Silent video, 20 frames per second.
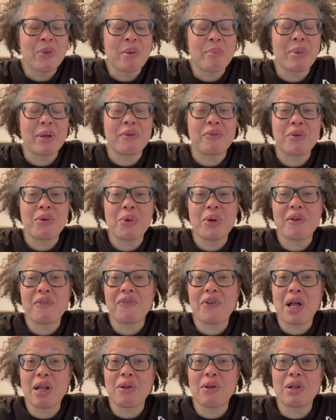But if you want to
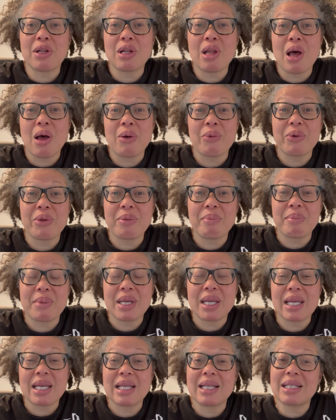follow along with
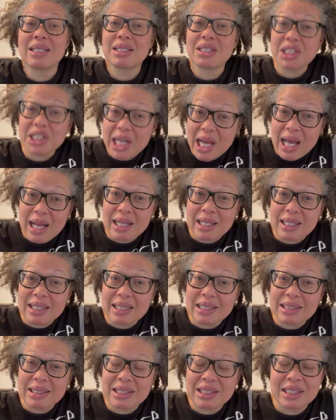me in this
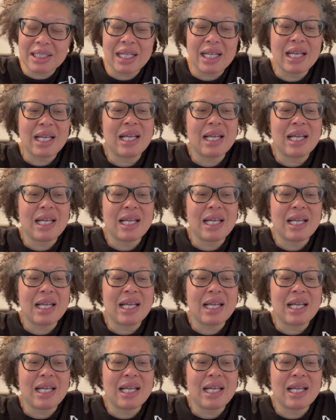challenge,